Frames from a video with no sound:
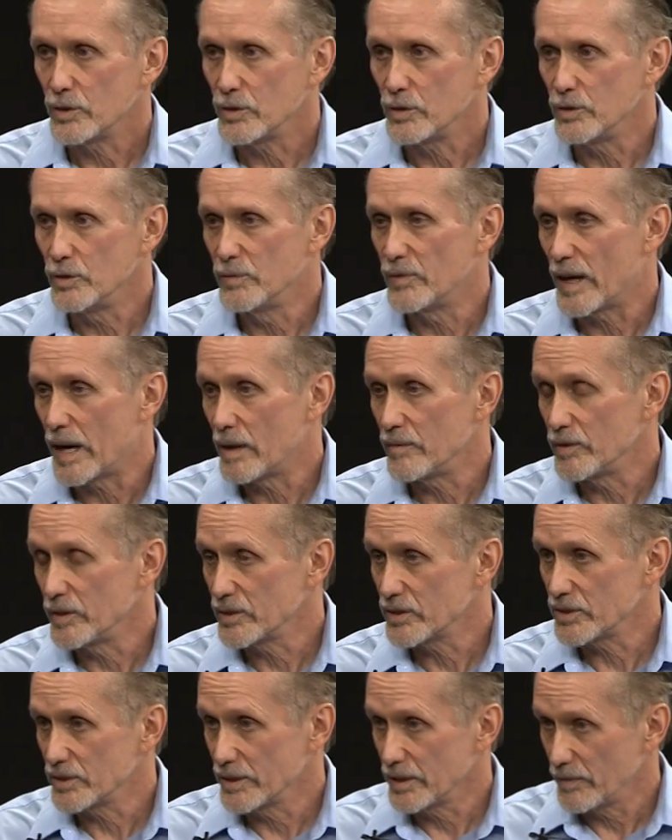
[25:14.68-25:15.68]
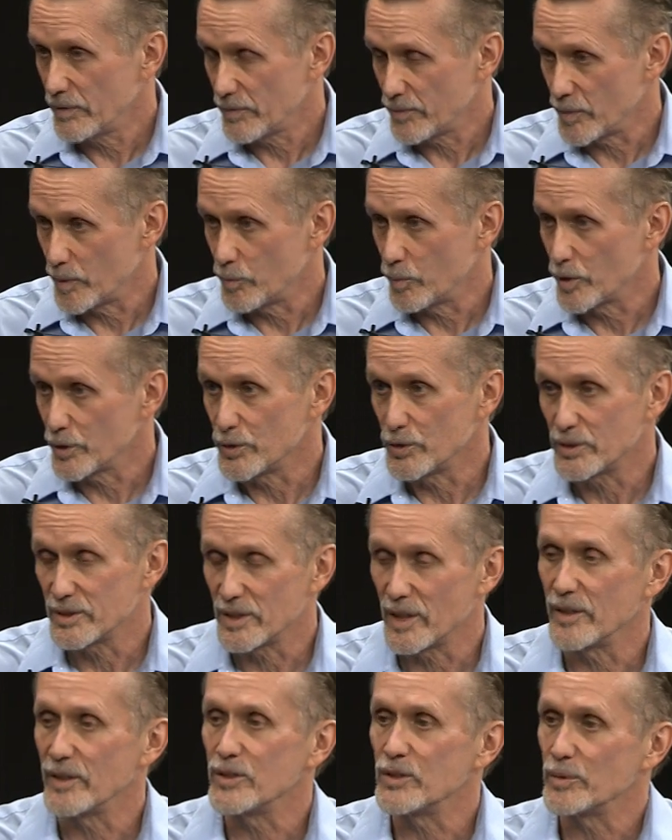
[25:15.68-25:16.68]
you've obviously, from where you
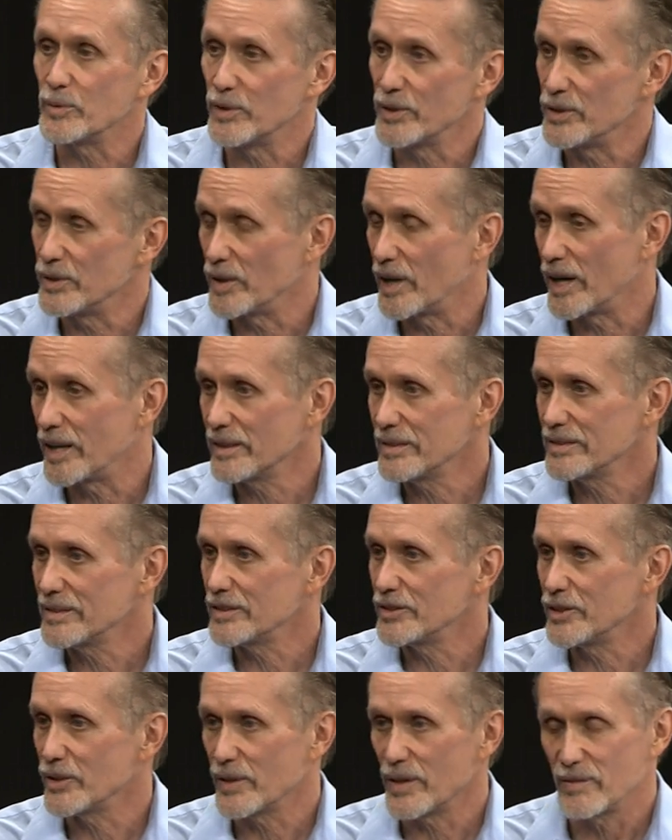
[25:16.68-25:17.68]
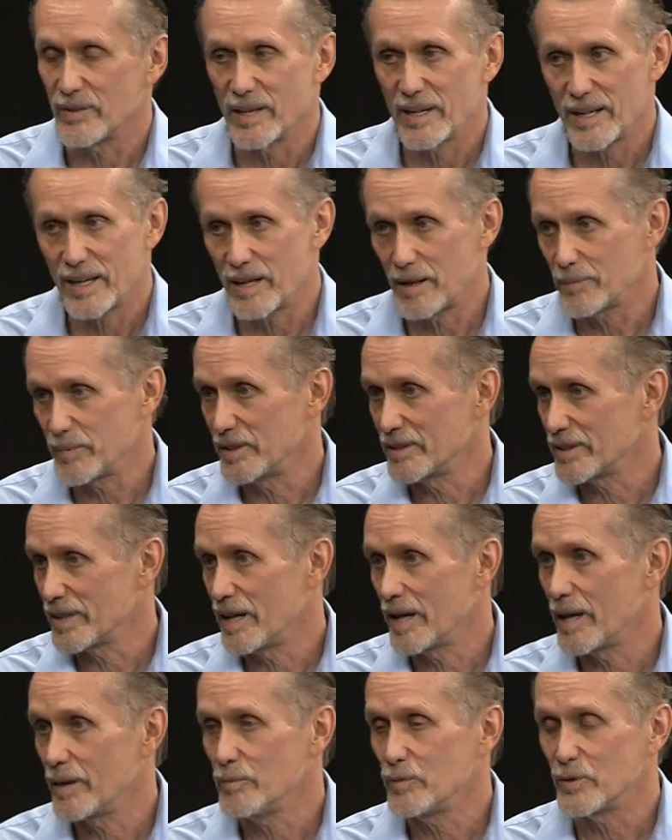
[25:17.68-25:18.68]
started to where you are, you're having a happy
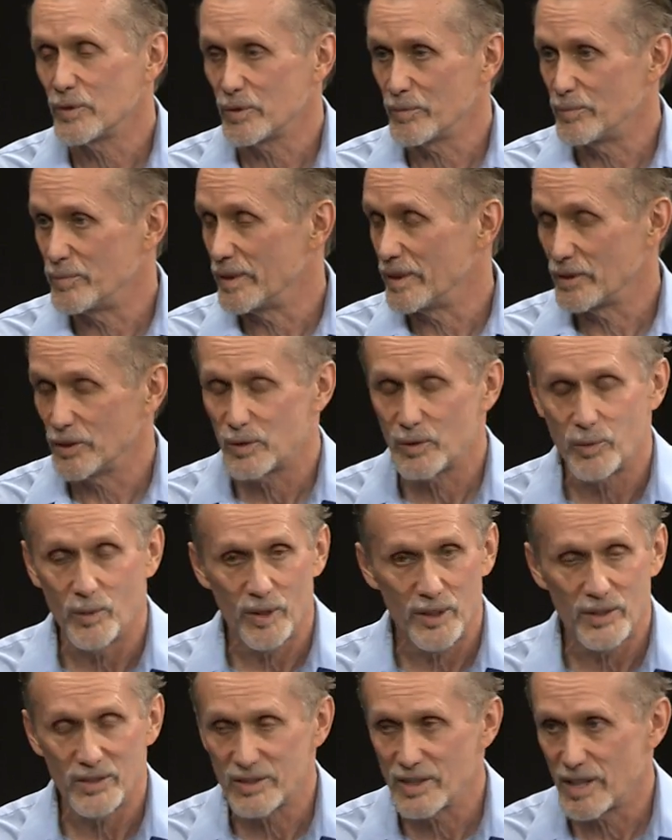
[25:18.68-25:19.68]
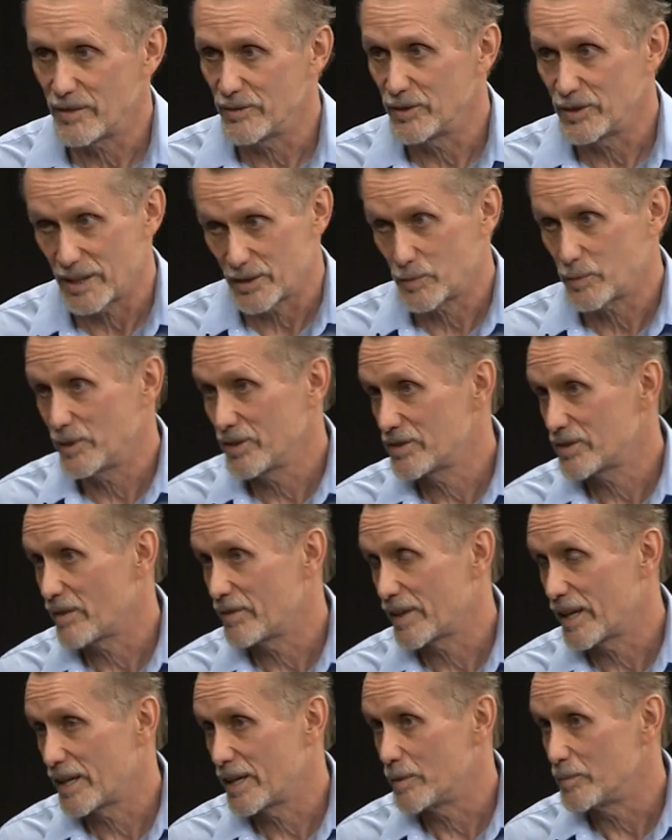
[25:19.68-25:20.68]
time. You've been in 27, you got
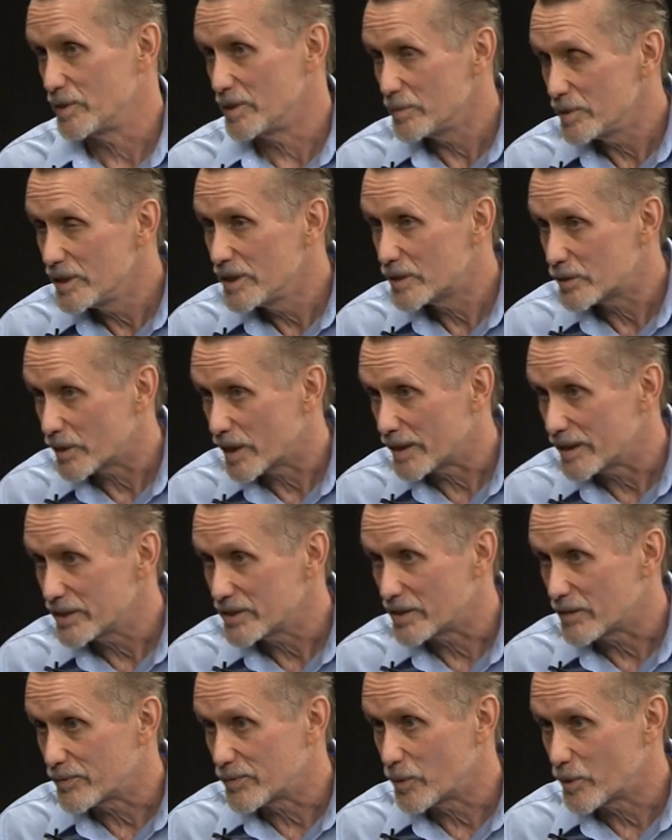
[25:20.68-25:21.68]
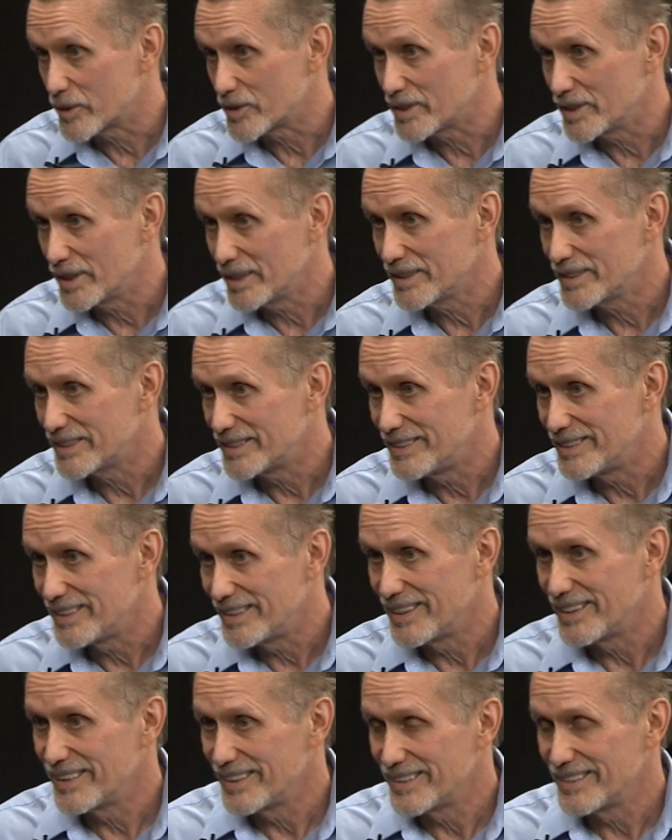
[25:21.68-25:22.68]
27 IMDb credits. Plus 14. So many
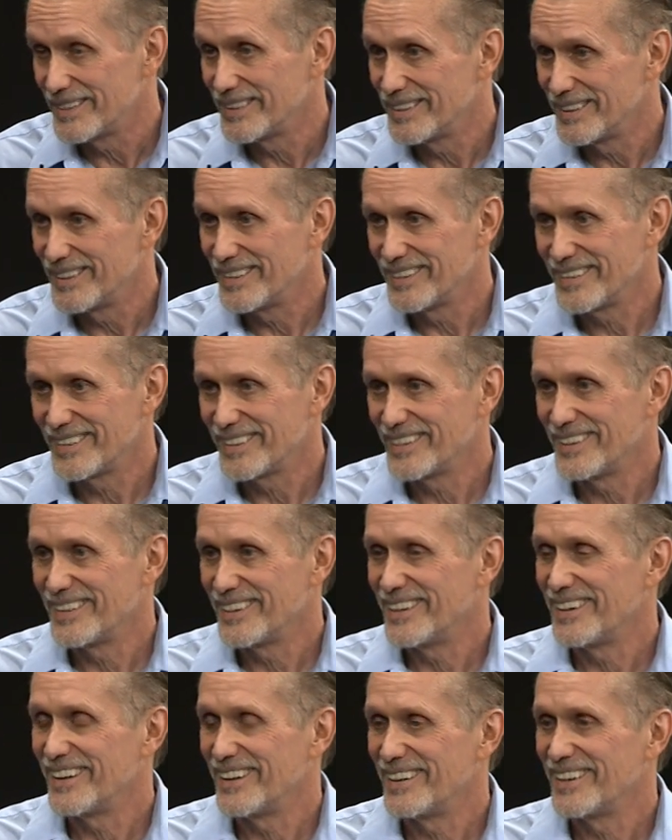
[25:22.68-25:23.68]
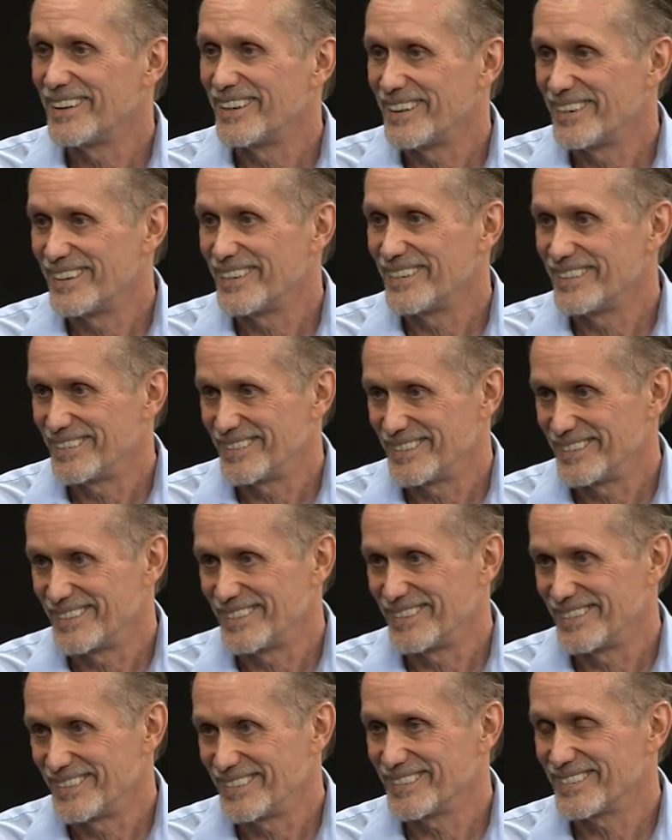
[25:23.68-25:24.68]
others, you know, that aren't on
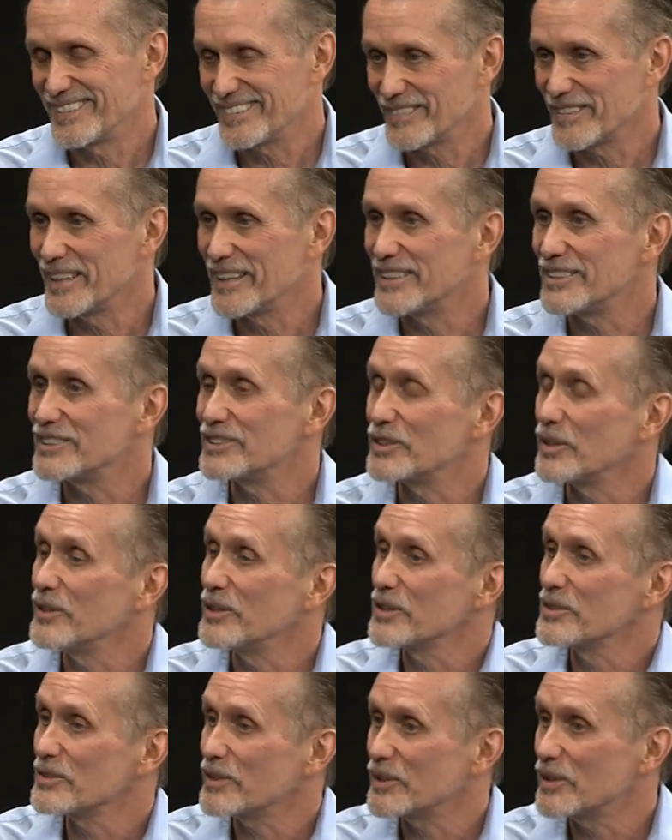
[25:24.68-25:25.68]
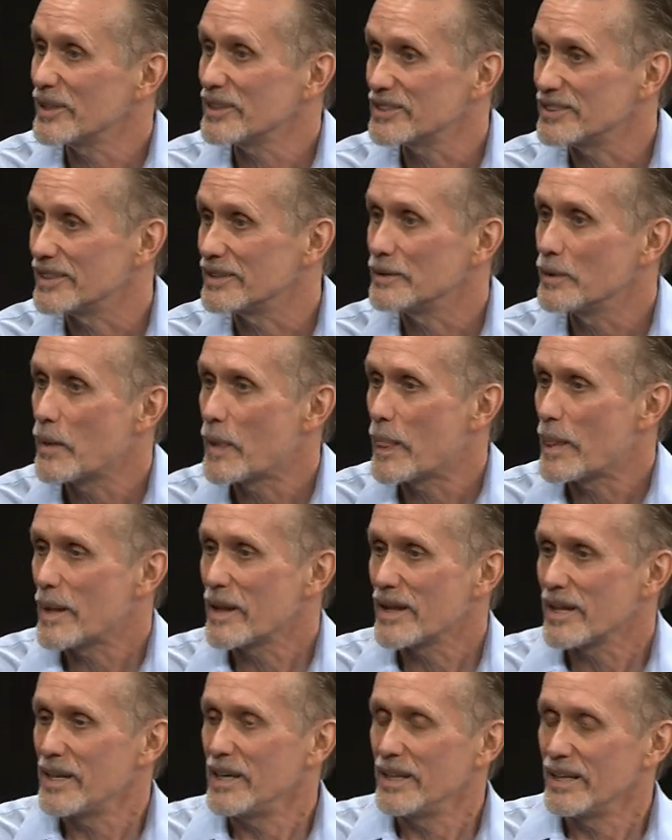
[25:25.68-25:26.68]
IMDb. And all right, so here's the question. You can only
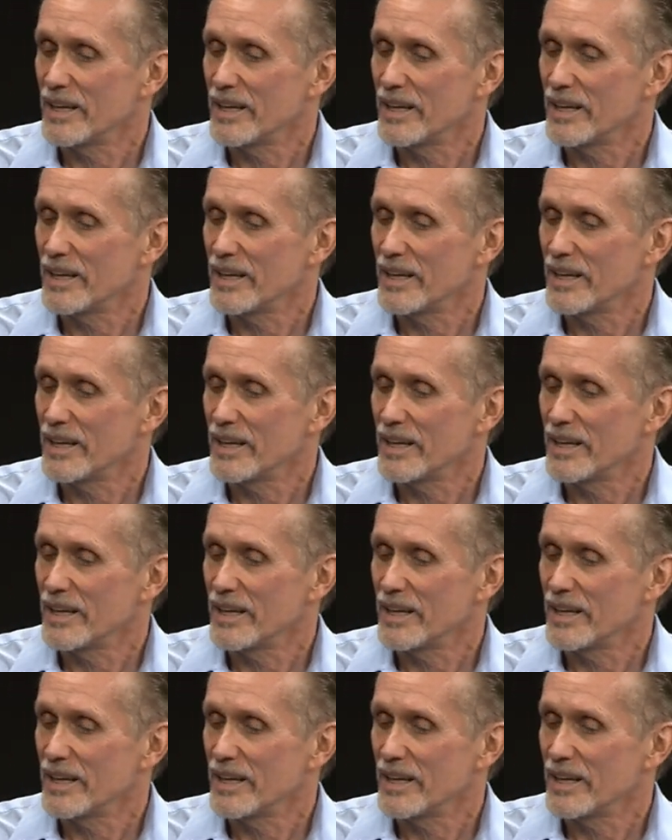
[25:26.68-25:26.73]
list so